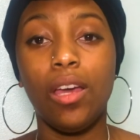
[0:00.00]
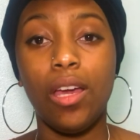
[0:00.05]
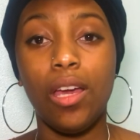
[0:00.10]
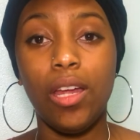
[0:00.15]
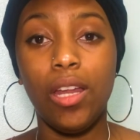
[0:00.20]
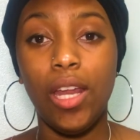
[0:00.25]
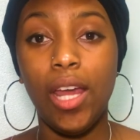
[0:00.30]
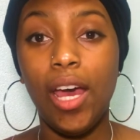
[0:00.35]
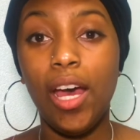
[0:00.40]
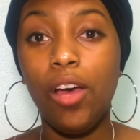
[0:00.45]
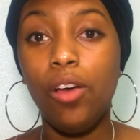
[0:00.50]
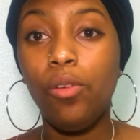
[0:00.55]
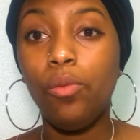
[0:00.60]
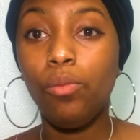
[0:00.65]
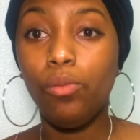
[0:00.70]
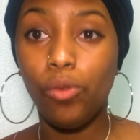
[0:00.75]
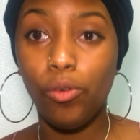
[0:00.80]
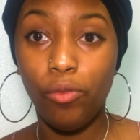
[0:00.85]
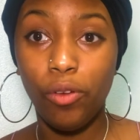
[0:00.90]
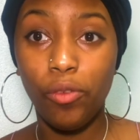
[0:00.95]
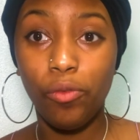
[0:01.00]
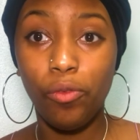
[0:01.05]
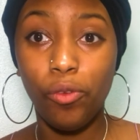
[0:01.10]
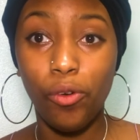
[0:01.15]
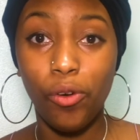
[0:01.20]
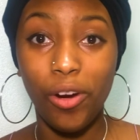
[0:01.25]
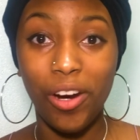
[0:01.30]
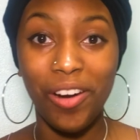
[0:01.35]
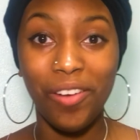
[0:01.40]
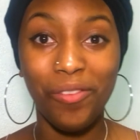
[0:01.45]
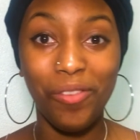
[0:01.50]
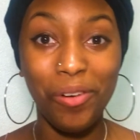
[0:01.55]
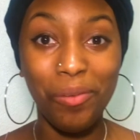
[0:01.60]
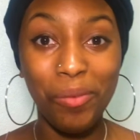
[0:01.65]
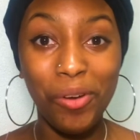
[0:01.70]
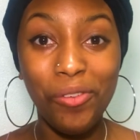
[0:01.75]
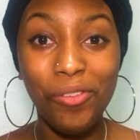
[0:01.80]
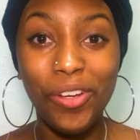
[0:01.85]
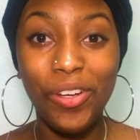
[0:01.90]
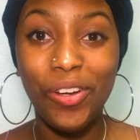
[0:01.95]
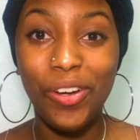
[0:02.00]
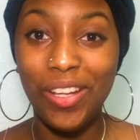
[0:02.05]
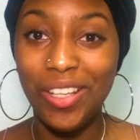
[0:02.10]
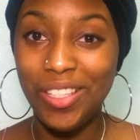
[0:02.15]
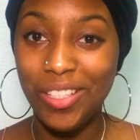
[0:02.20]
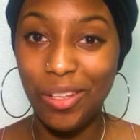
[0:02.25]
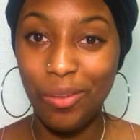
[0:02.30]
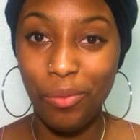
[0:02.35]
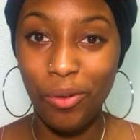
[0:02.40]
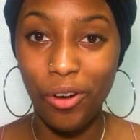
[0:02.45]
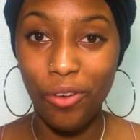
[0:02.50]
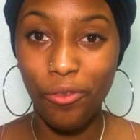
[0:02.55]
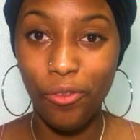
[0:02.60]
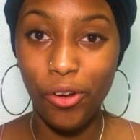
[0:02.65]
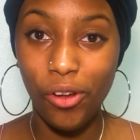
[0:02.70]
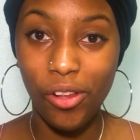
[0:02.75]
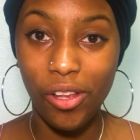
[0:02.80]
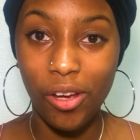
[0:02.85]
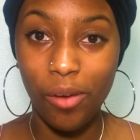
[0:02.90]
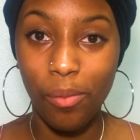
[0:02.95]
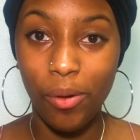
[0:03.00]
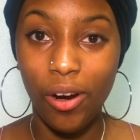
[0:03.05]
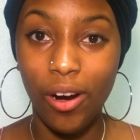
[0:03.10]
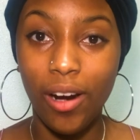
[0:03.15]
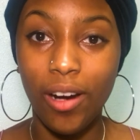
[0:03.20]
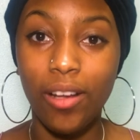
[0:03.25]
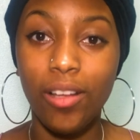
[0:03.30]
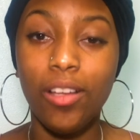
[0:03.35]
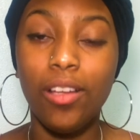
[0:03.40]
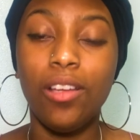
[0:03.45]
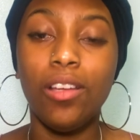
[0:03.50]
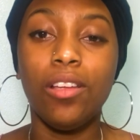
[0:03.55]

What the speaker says: And now, moving forward, we're moving on to the portfolio part.